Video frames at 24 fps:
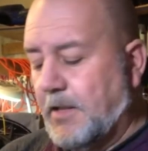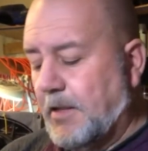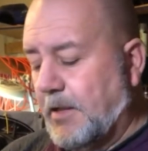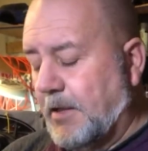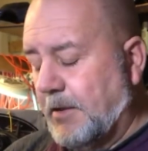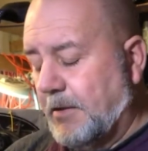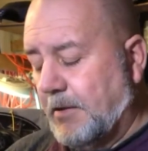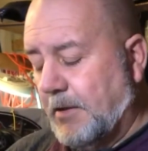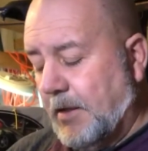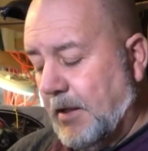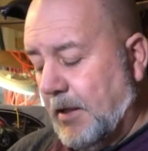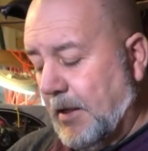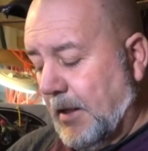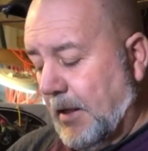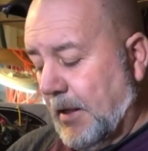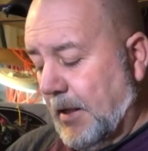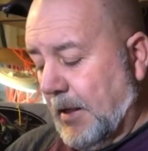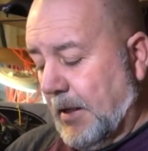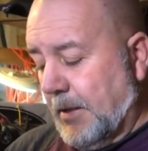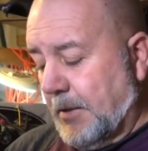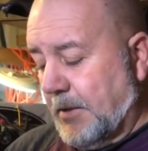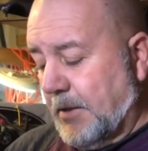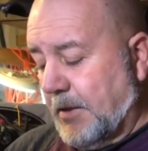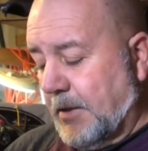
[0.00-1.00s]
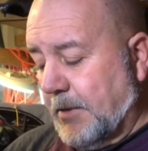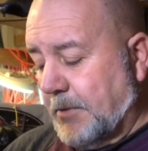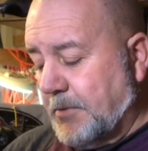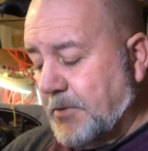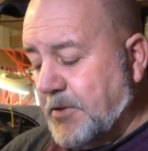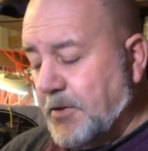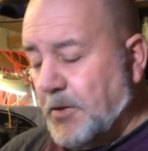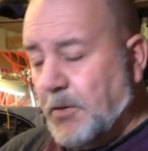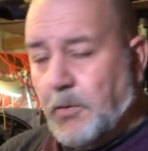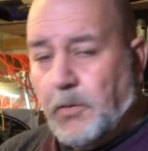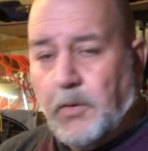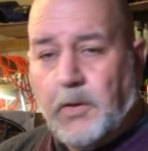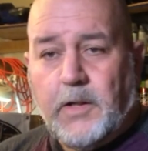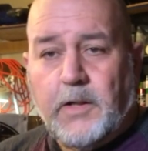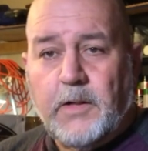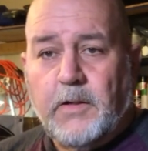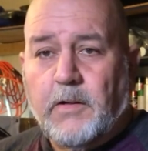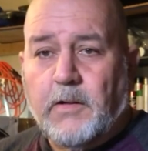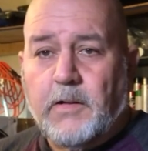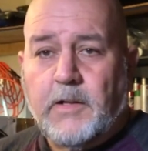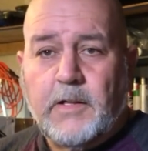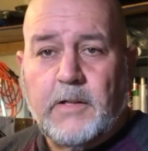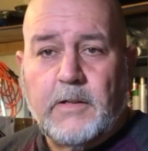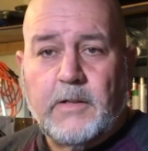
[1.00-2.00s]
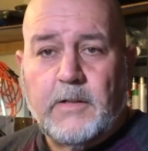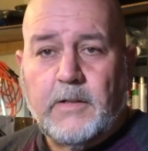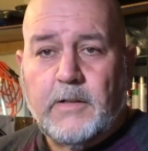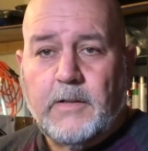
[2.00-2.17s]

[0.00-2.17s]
And you know, I'm still working on it.